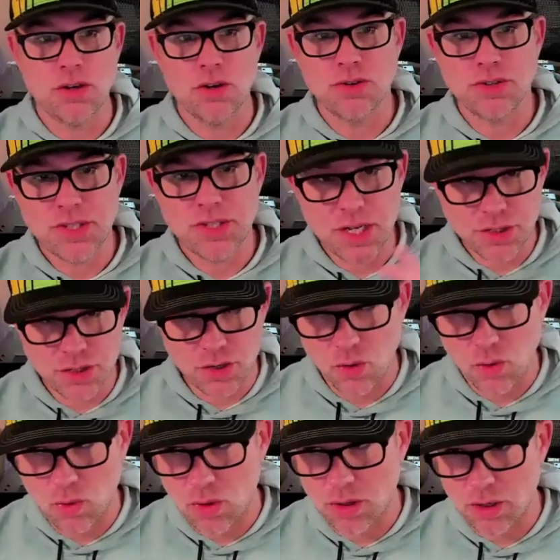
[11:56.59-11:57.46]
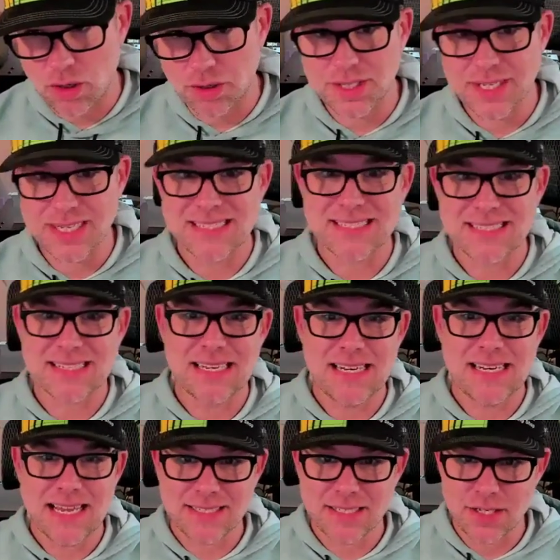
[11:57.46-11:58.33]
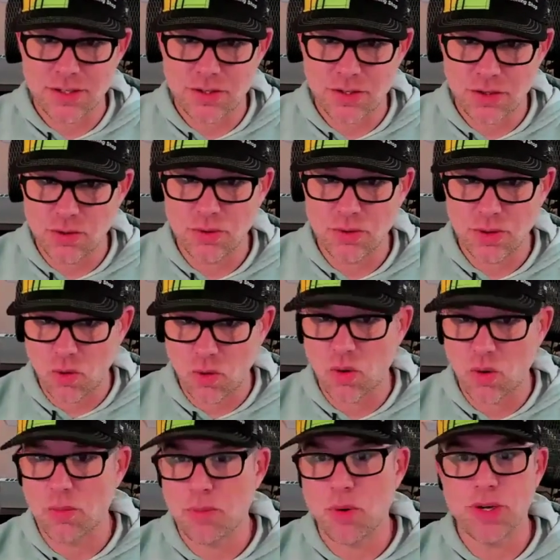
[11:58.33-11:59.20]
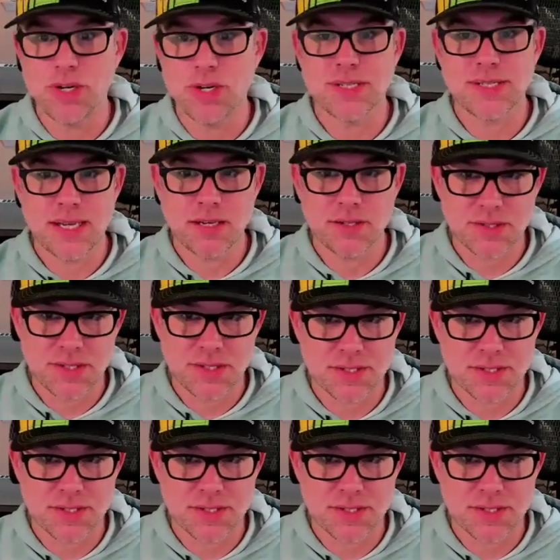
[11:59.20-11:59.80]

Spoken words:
your digital world is connected to your point of sale